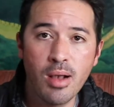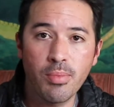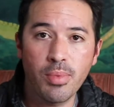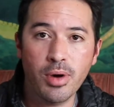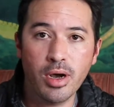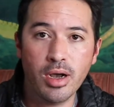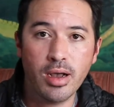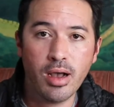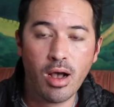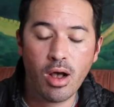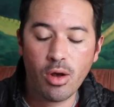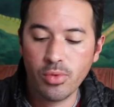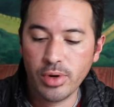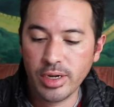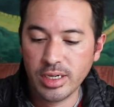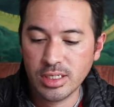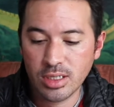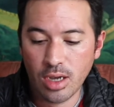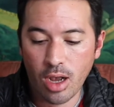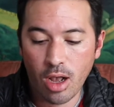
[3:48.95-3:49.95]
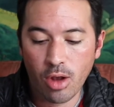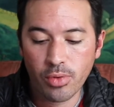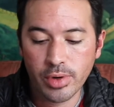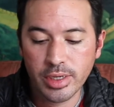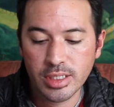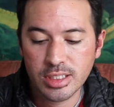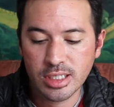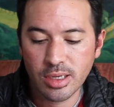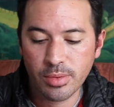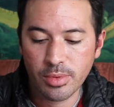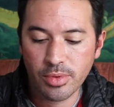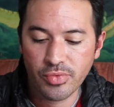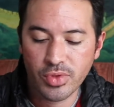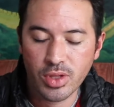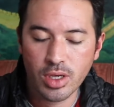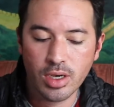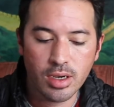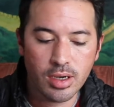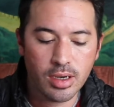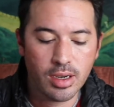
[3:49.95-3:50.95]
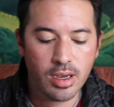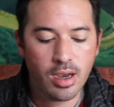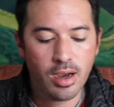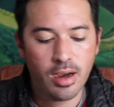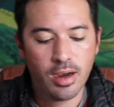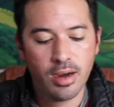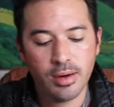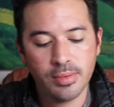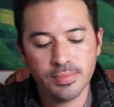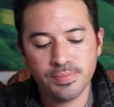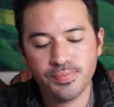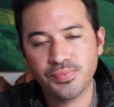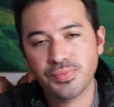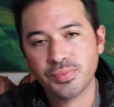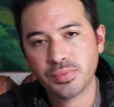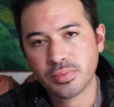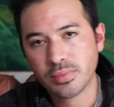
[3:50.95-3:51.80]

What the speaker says: but I'll read some of the